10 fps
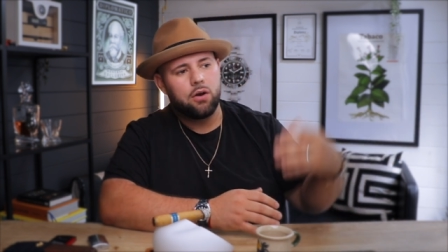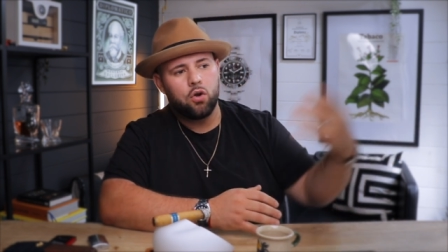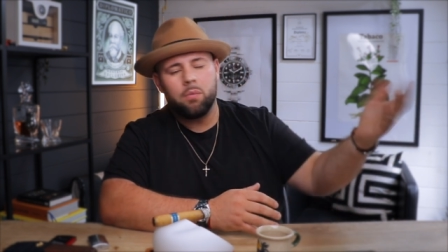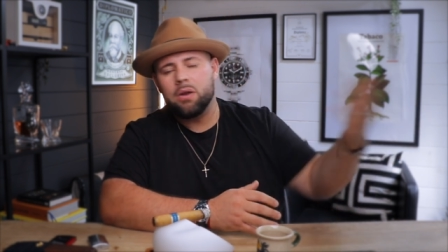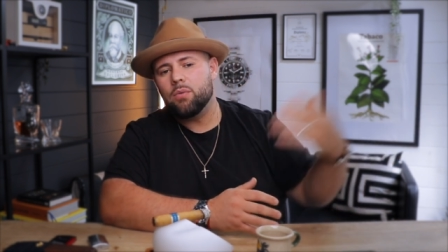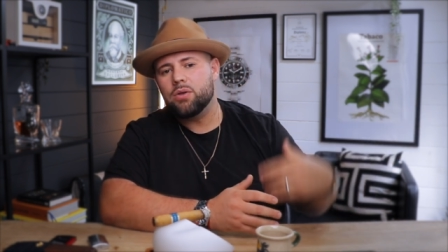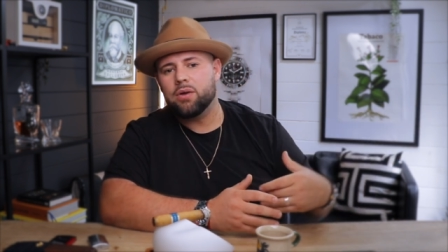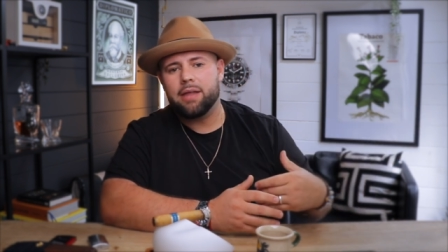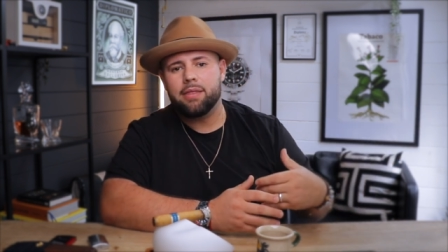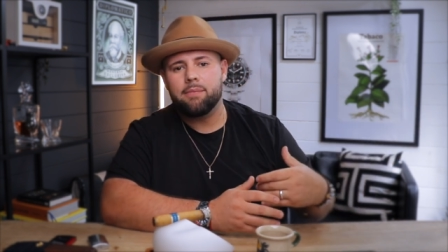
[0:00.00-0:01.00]
Normally when you
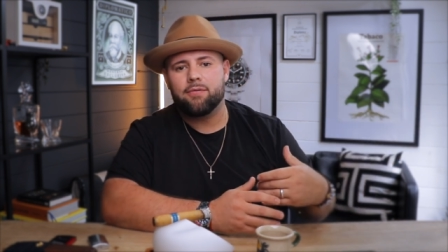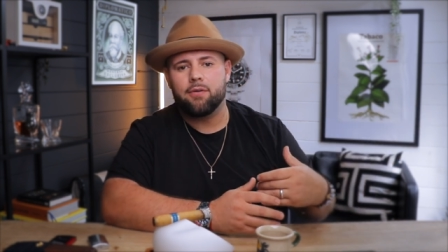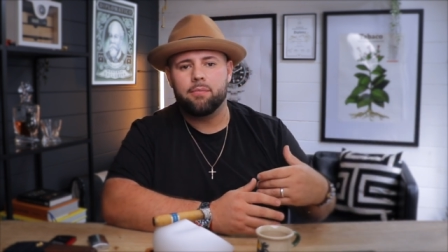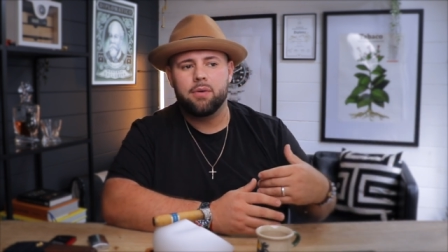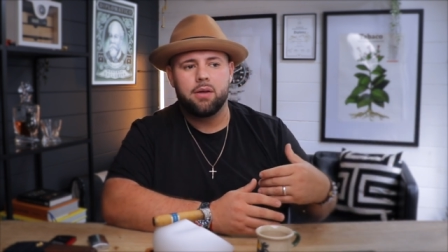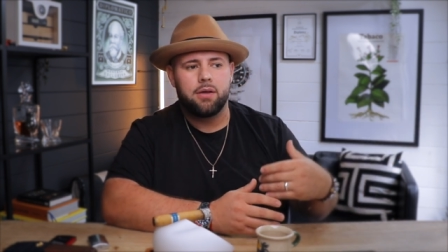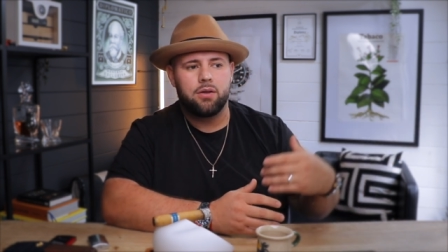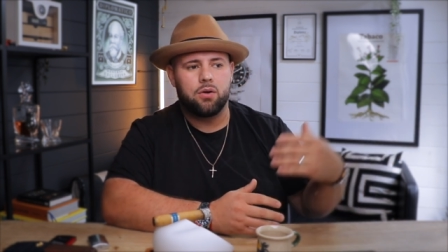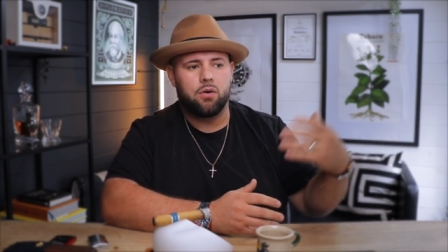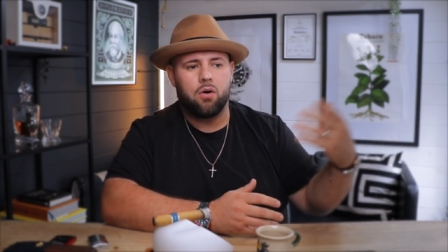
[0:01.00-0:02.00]
get them from,
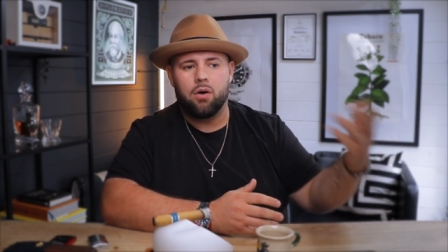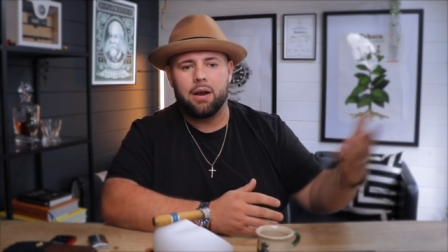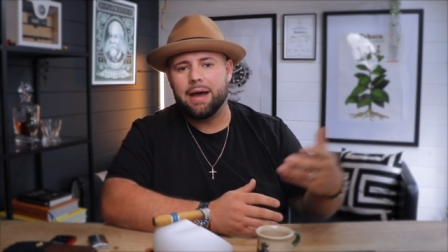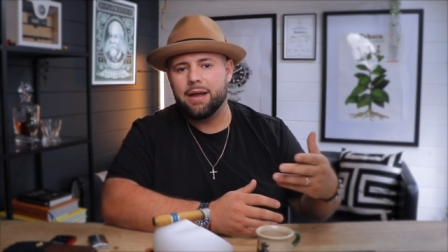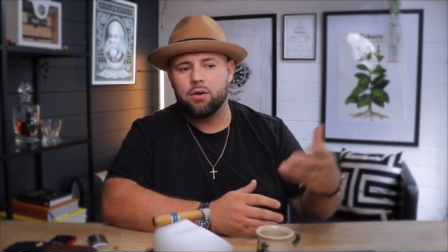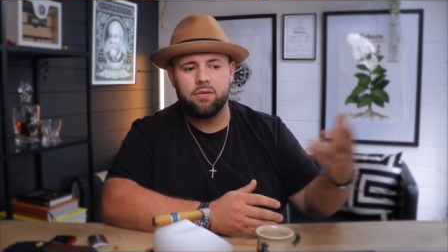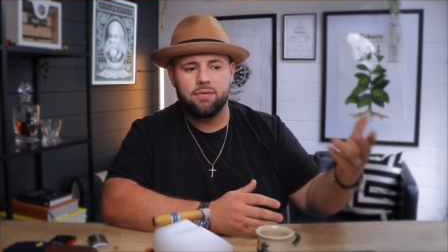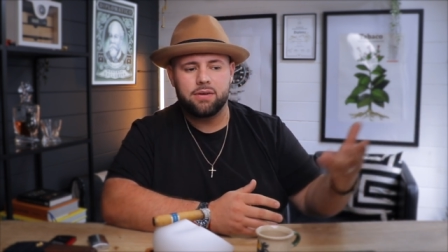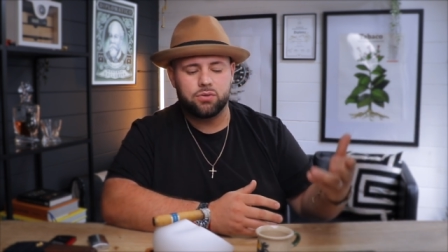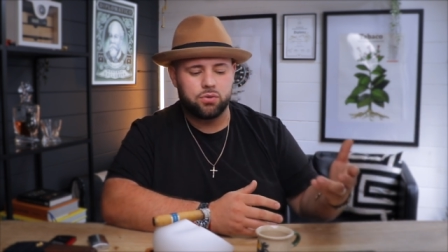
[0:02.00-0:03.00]
you know, online or
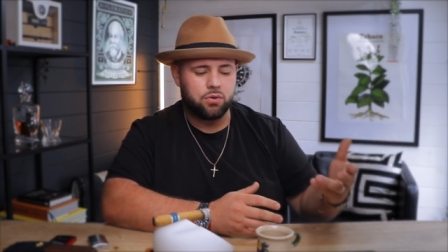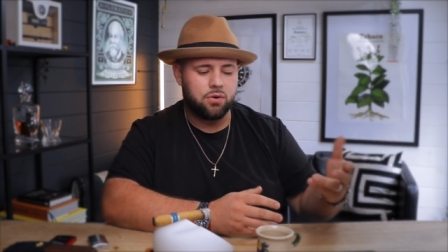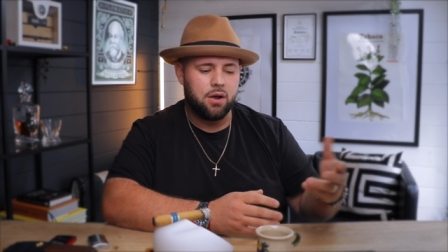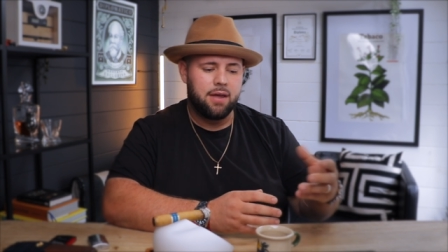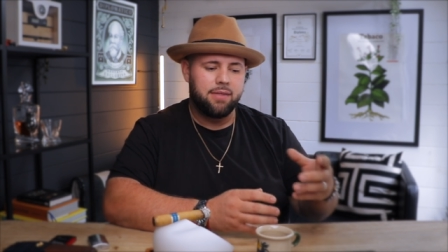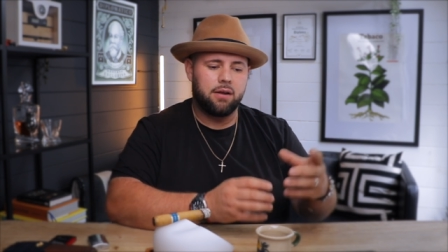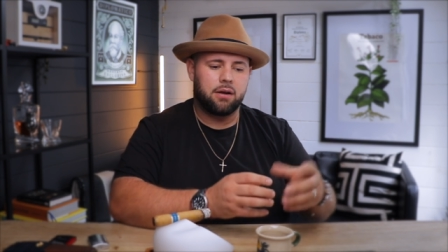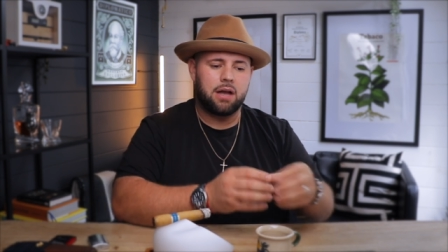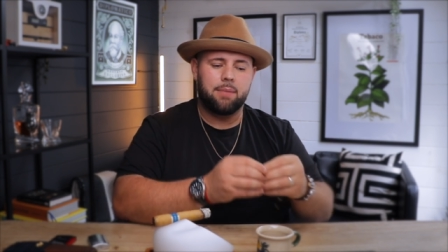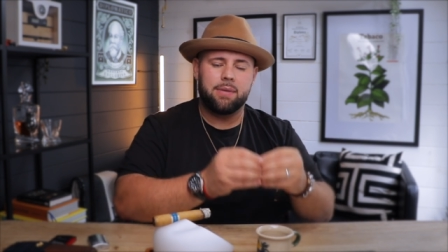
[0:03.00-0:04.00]
even a store, they'll
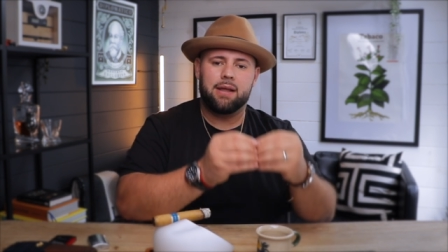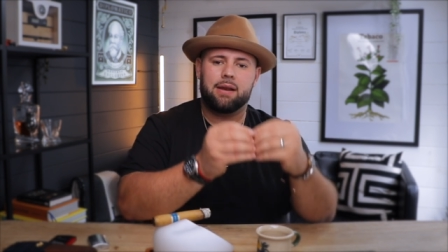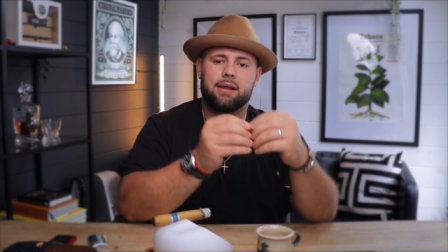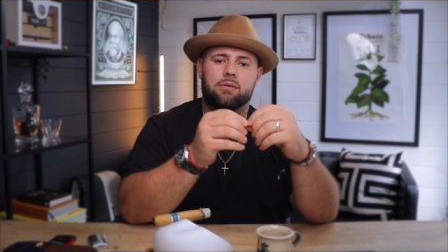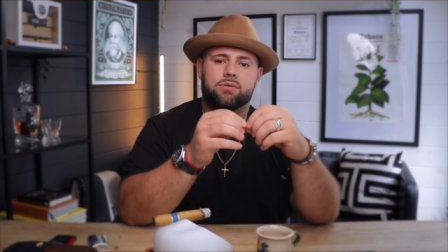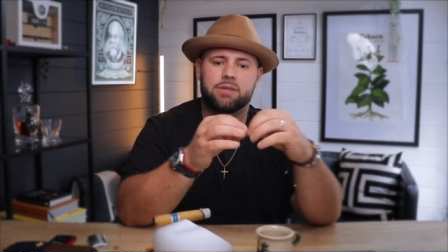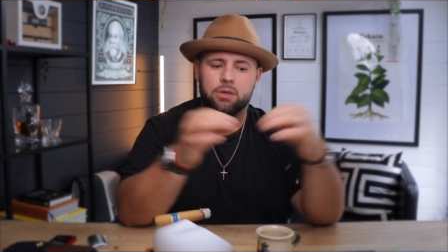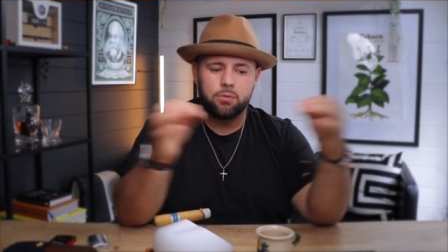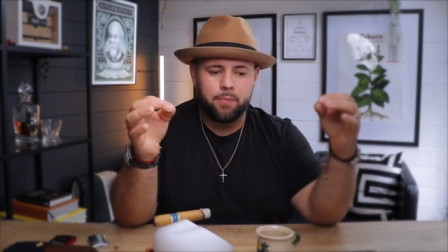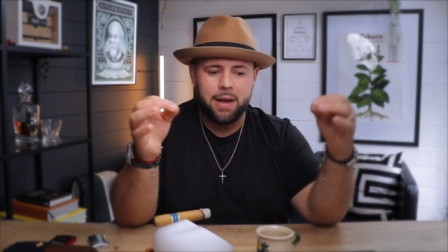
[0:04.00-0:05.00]
come in a little
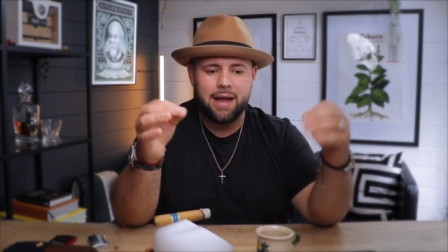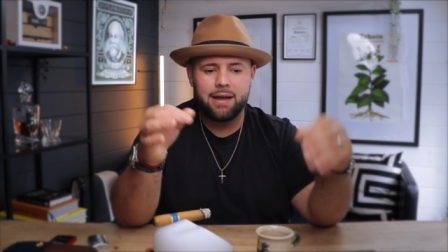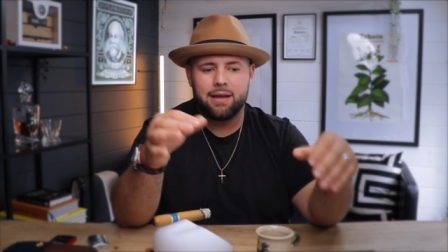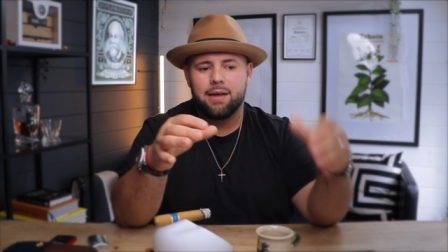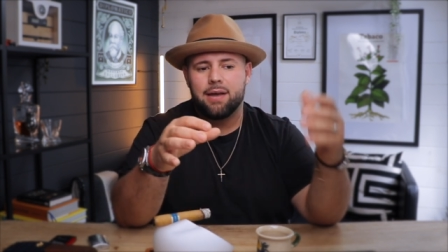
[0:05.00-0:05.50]
sealed pack,